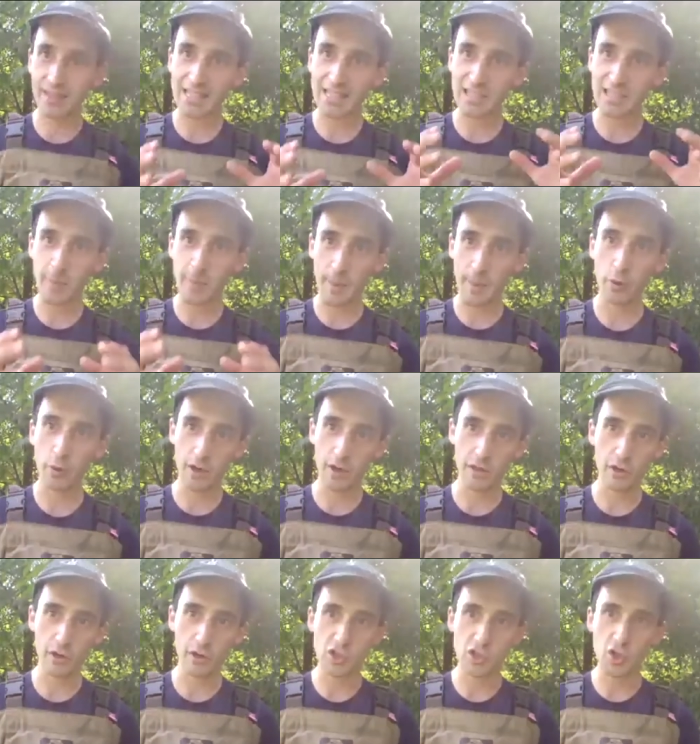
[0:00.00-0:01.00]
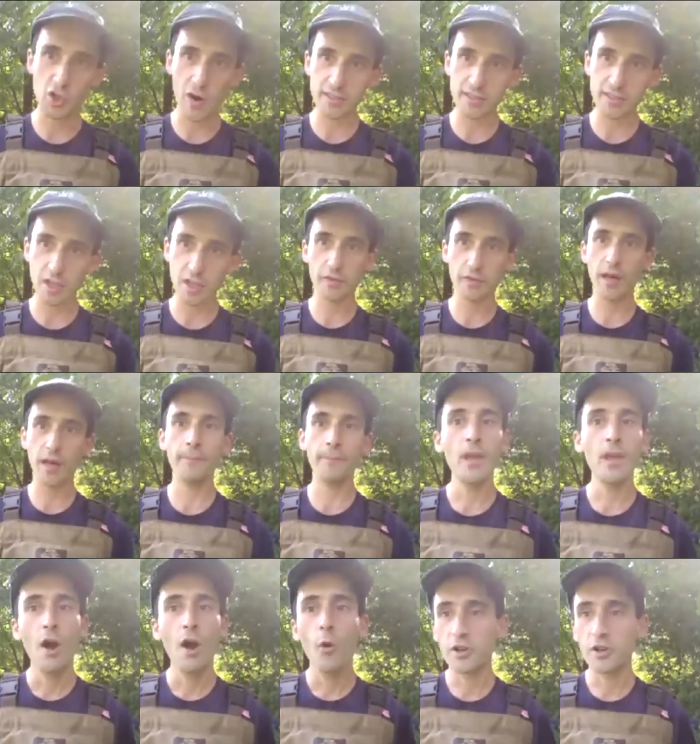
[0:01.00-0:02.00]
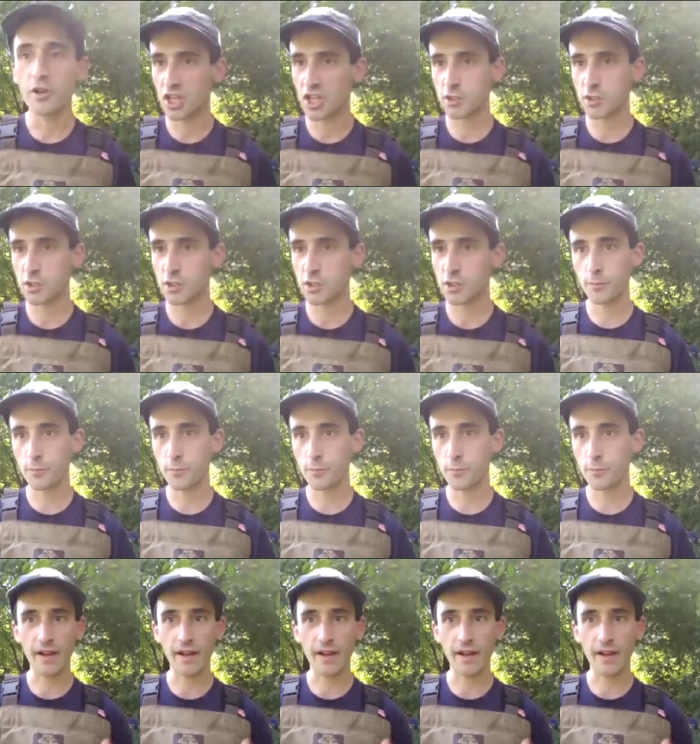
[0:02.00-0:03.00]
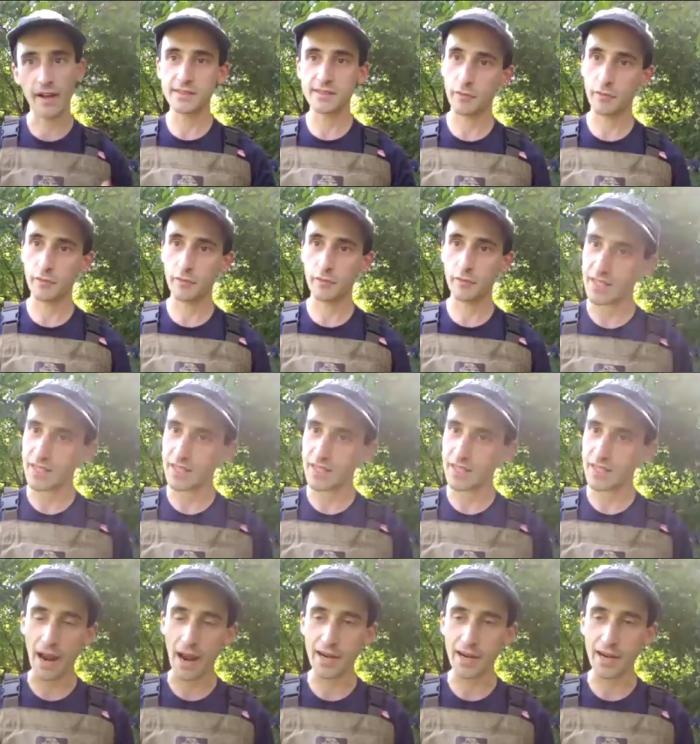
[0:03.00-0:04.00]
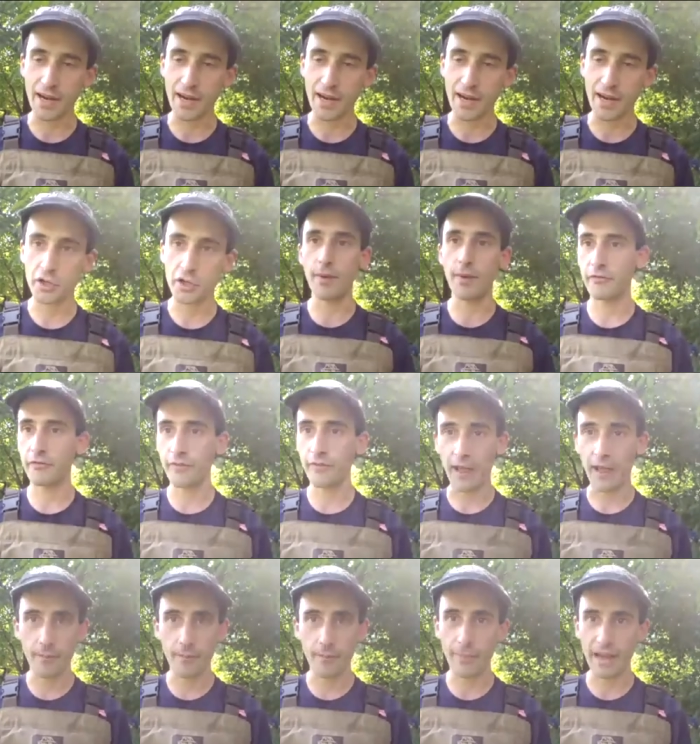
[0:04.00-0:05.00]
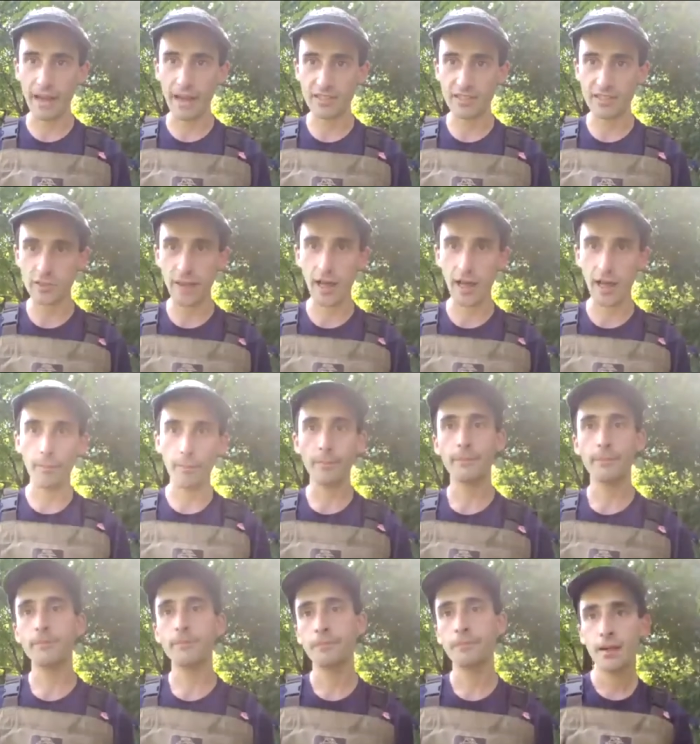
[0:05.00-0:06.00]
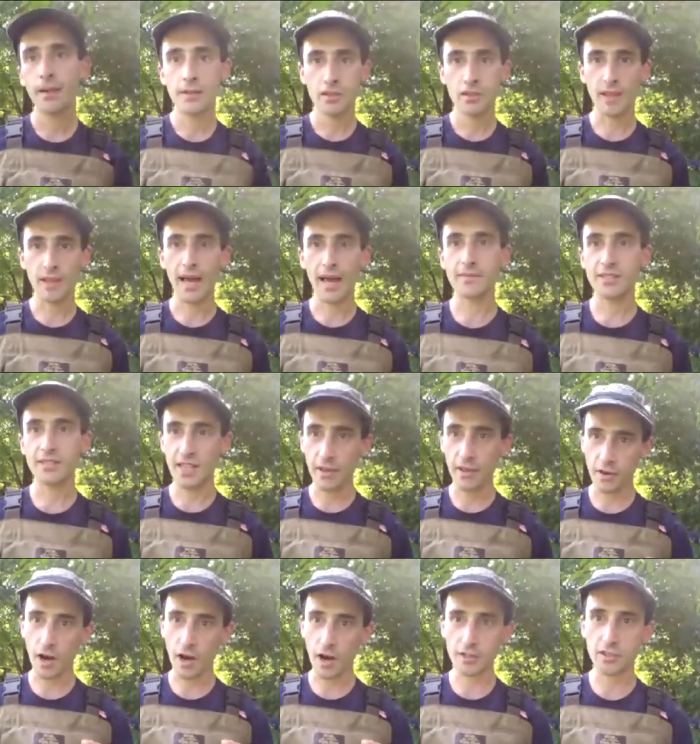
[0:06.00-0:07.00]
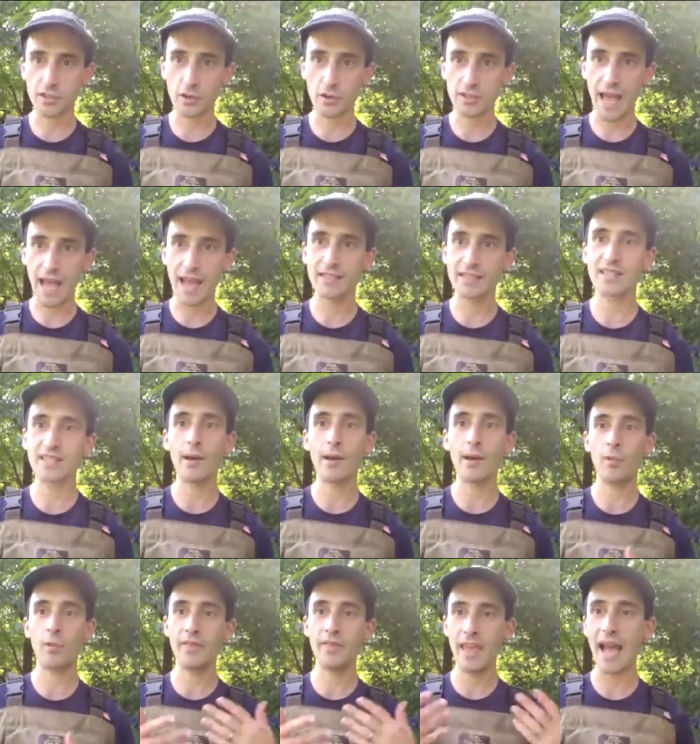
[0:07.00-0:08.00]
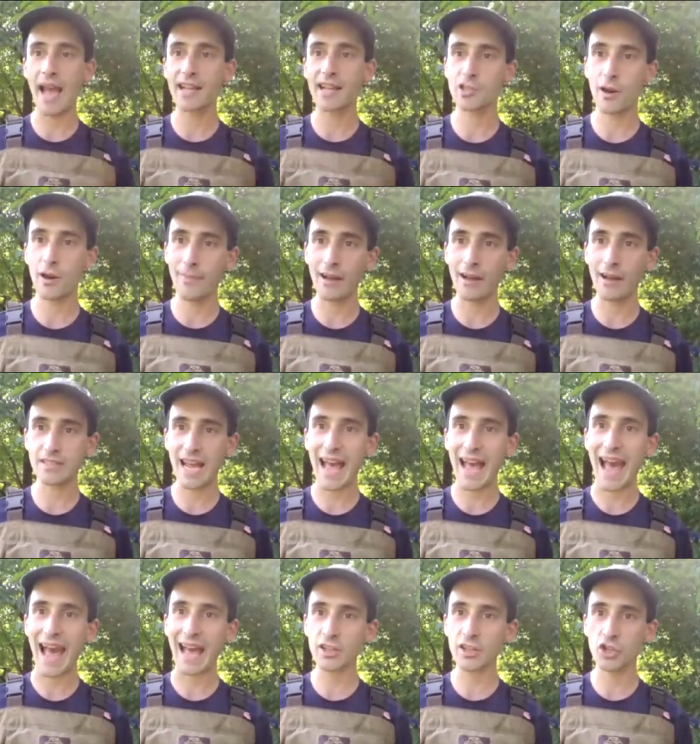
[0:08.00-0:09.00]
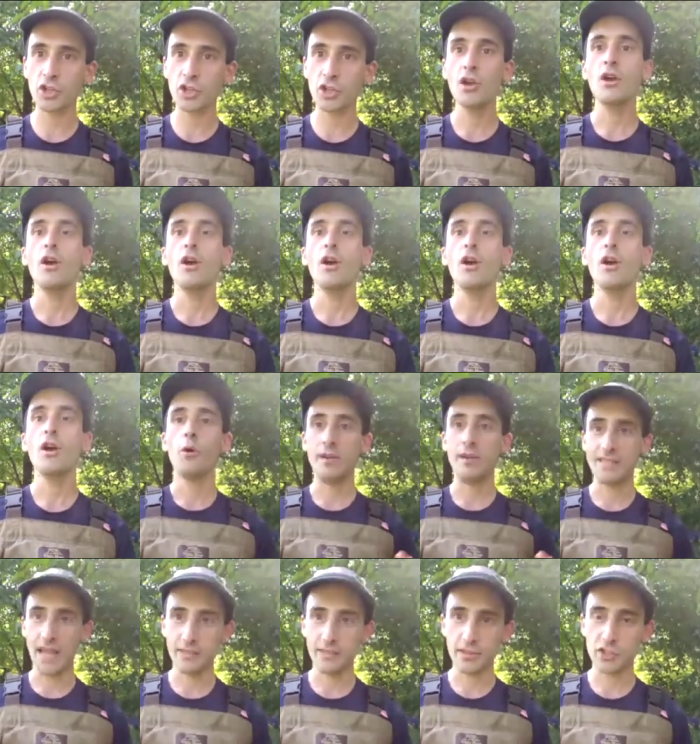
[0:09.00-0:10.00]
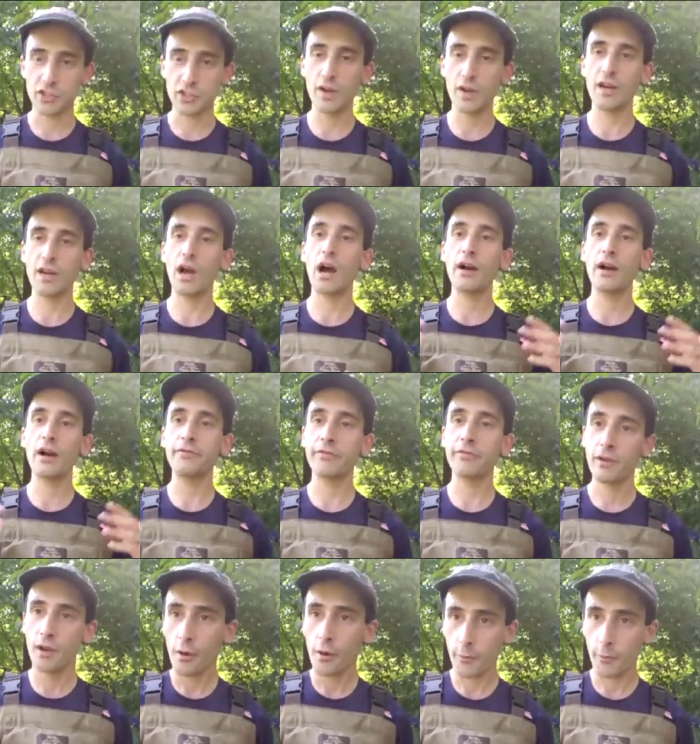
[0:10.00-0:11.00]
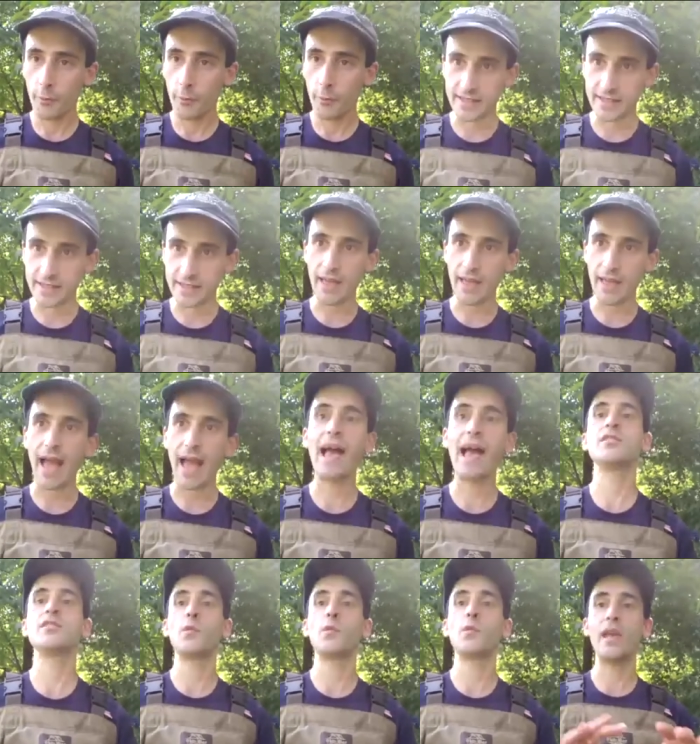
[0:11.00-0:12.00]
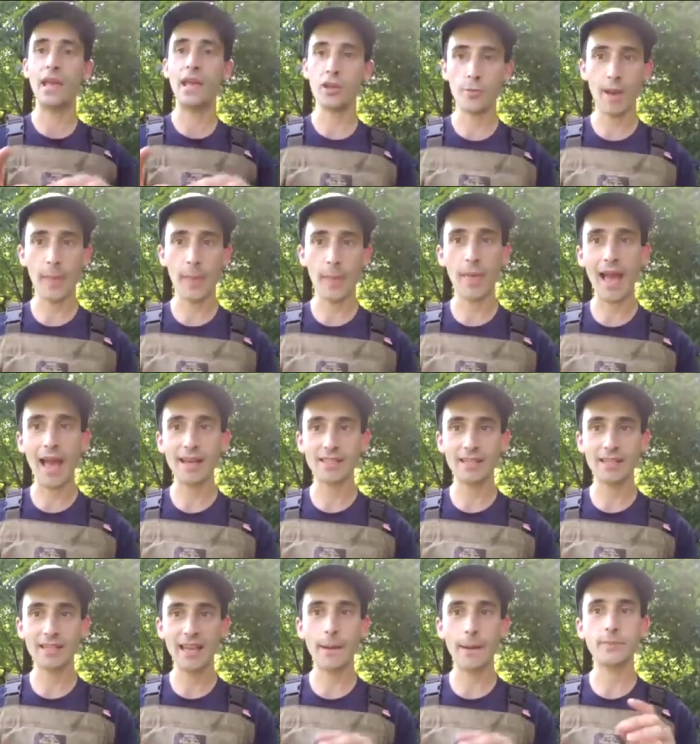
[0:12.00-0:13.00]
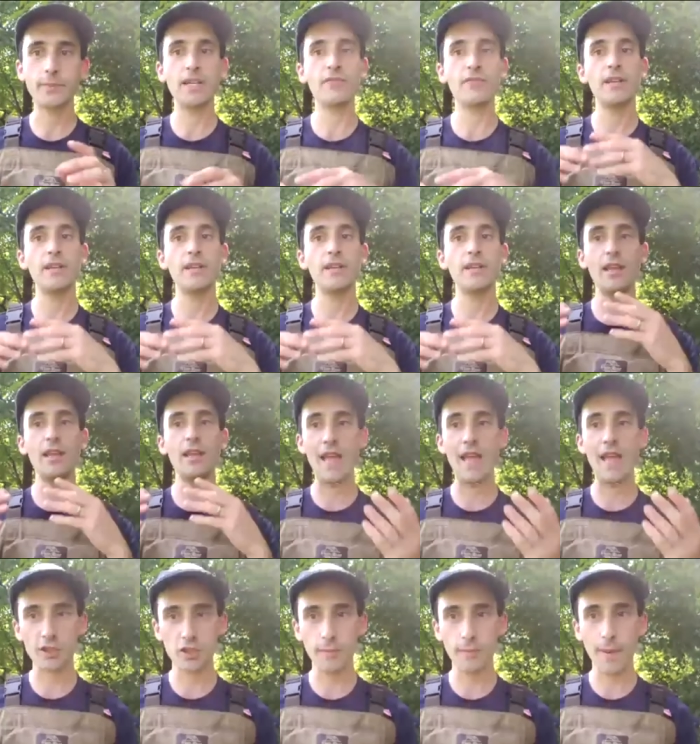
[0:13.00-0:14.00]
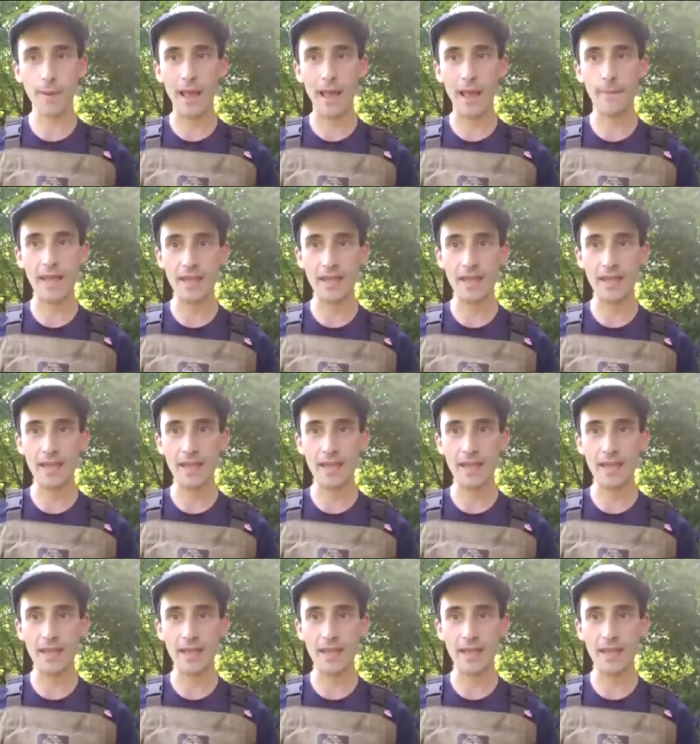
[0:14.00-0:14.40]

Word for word: by putting those screens over them, which just prevents them from getting dug up by predators that might find them by smell. So that safeguards those eggs, and then when the eggs are about to hatch, we take the screen off, we dig up the eggs, we incubate the eggs in captivity, we hatch the babies,